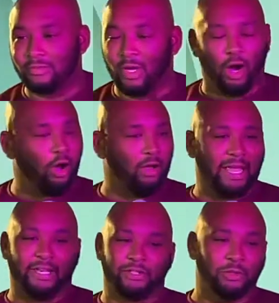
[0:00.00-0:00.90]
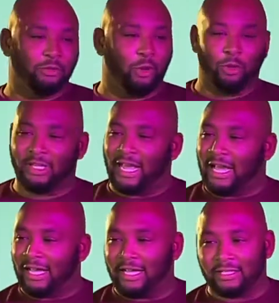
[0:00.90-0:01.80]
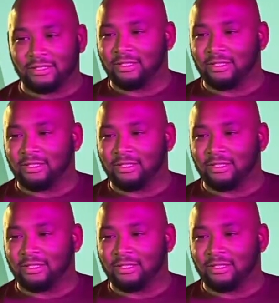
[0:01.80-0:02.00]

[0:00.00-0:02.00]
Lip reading: All attitude, rolling eyes,